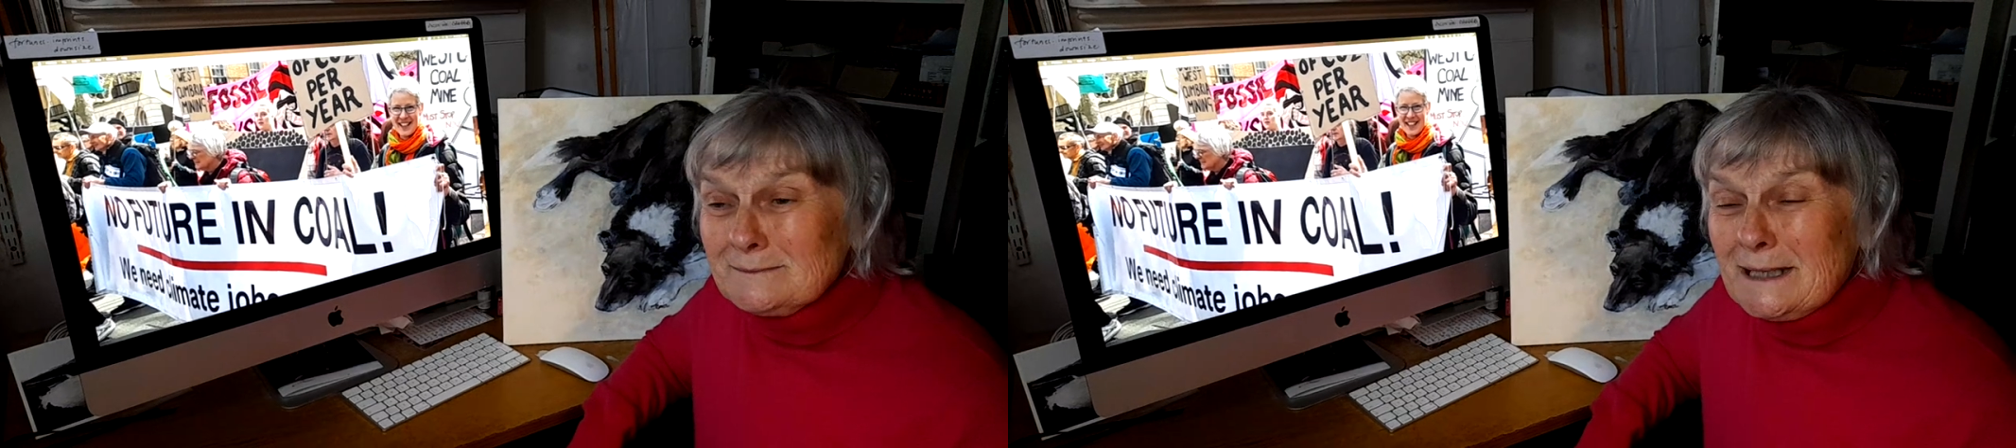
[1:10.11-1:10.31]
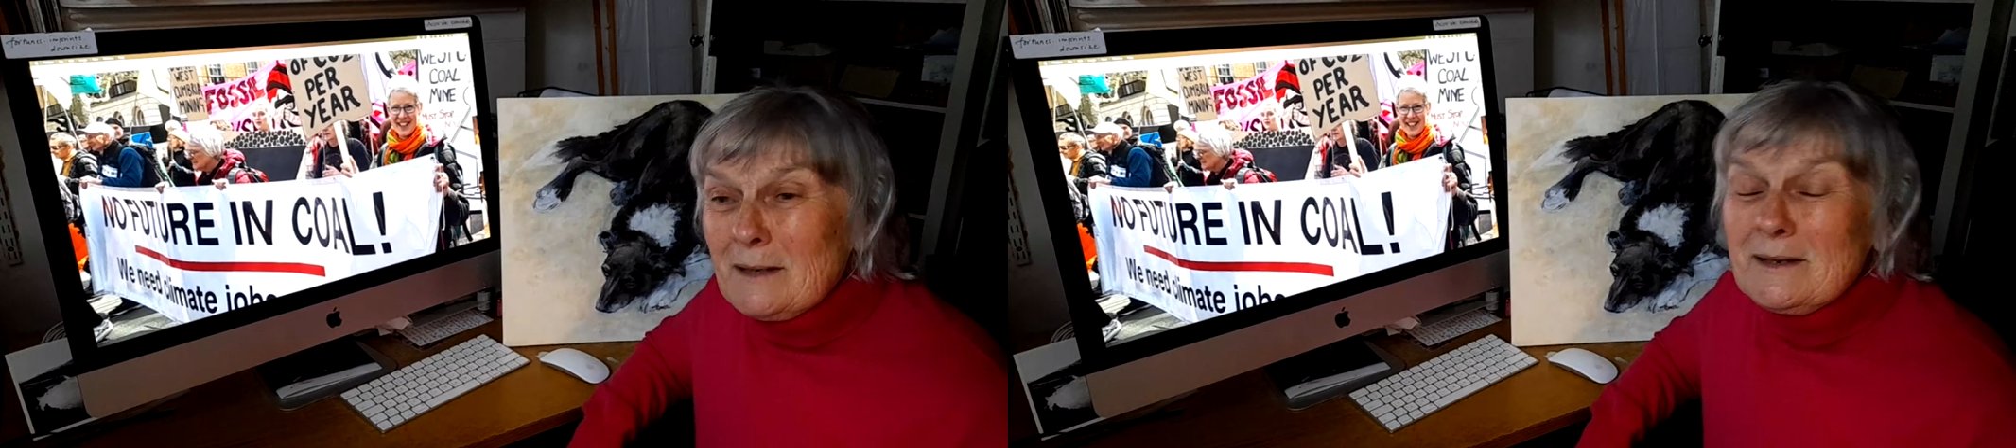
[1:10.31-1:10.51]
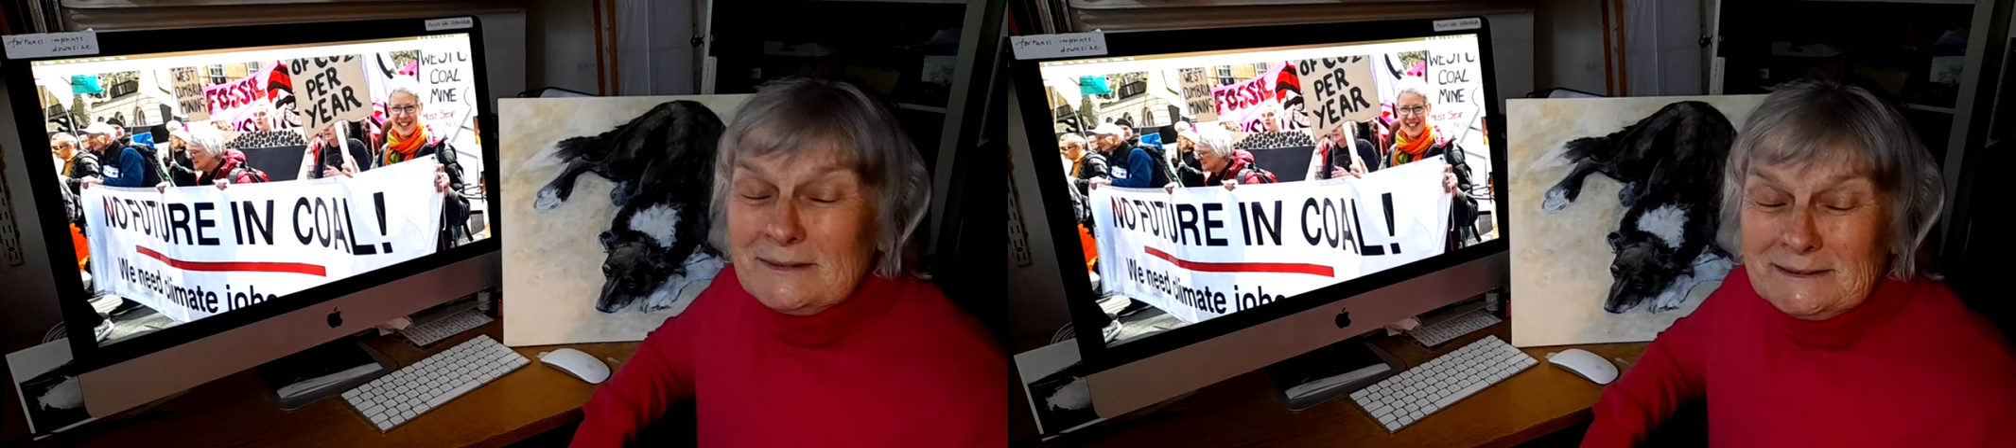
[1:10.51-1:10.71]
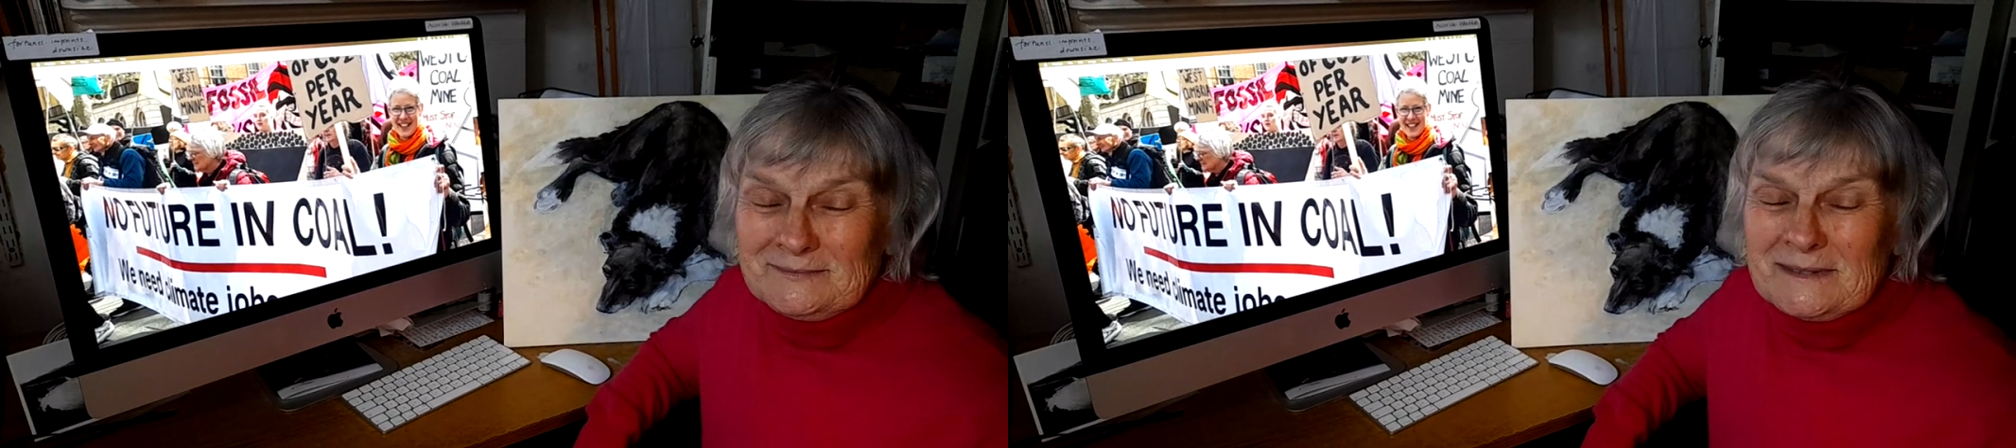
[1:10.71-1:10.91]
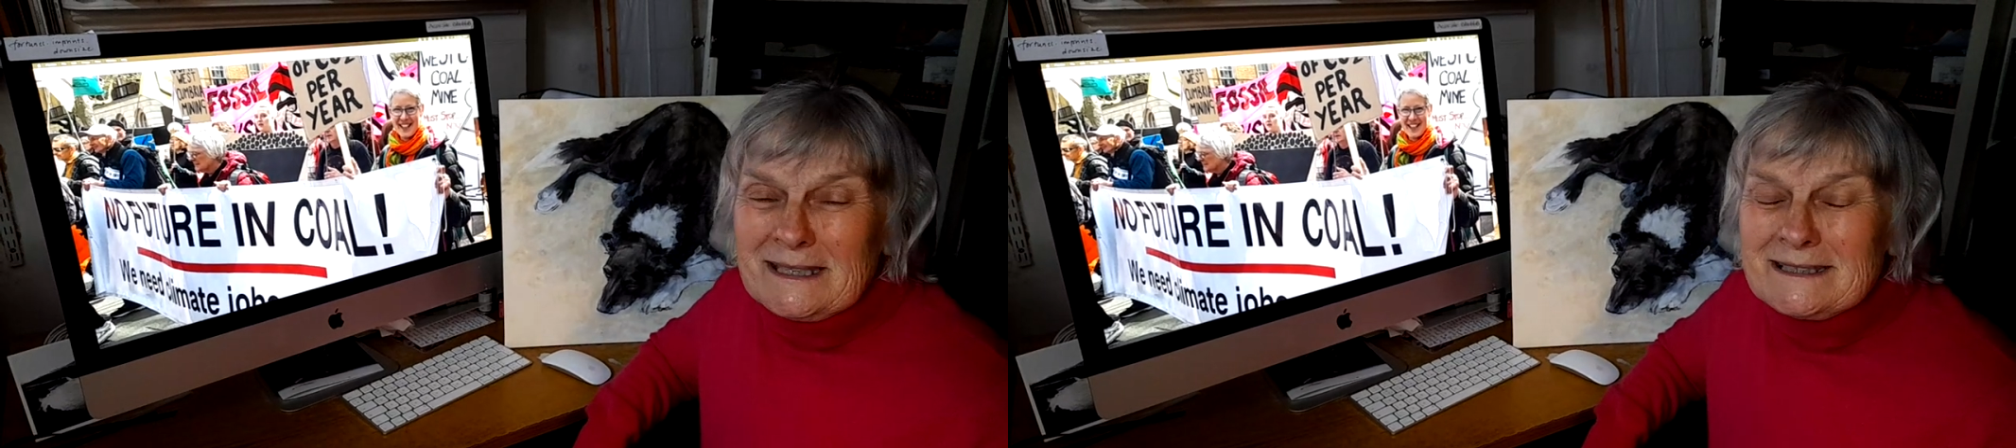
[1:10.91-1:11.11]
However,
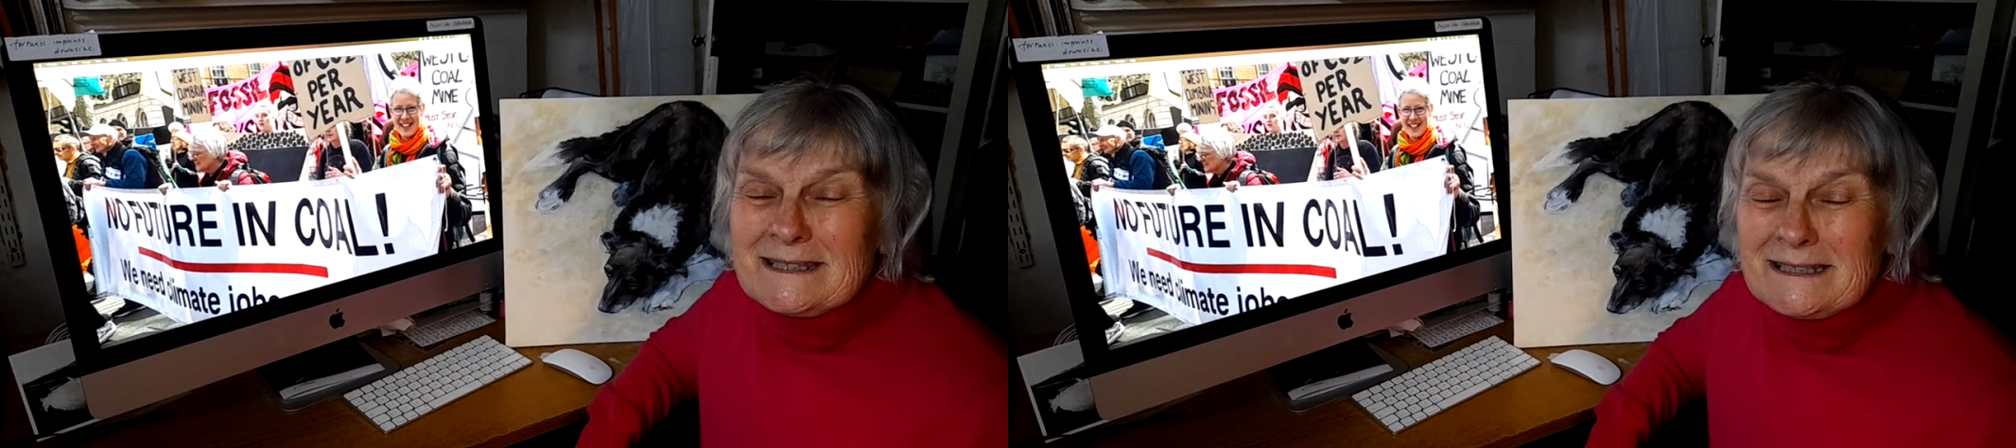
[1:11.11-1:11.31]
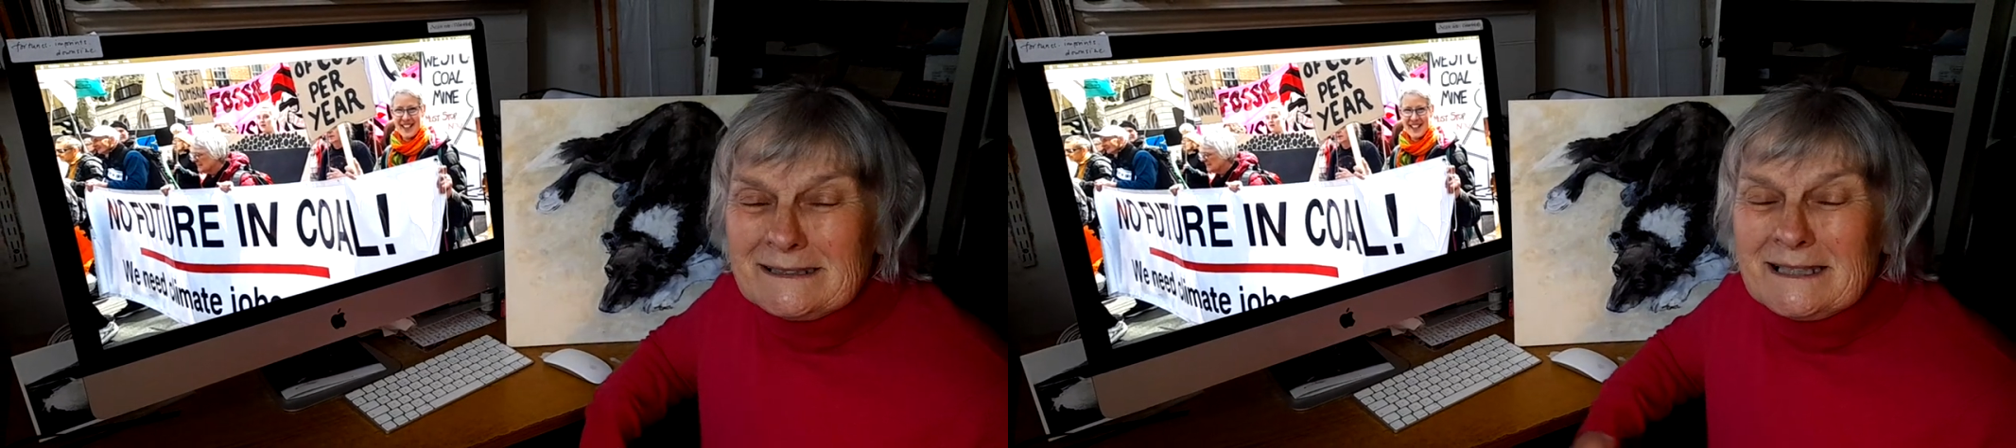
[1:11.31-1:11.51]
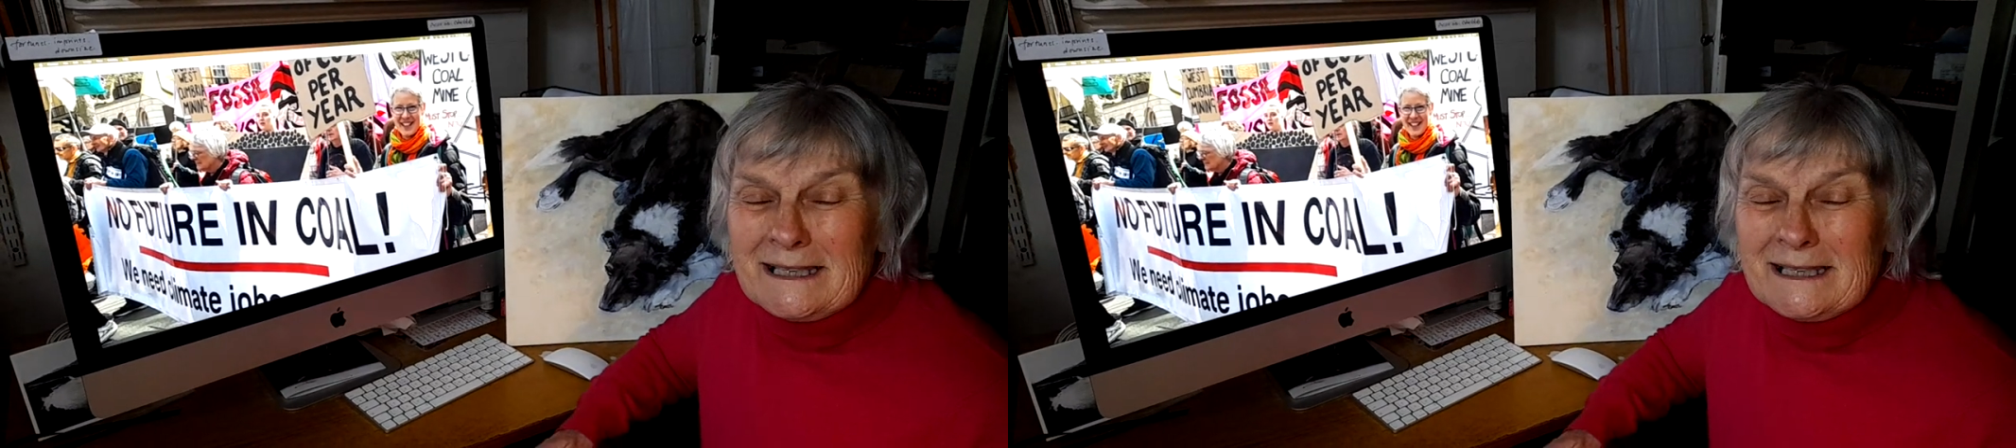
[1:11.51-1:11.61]
that's uh,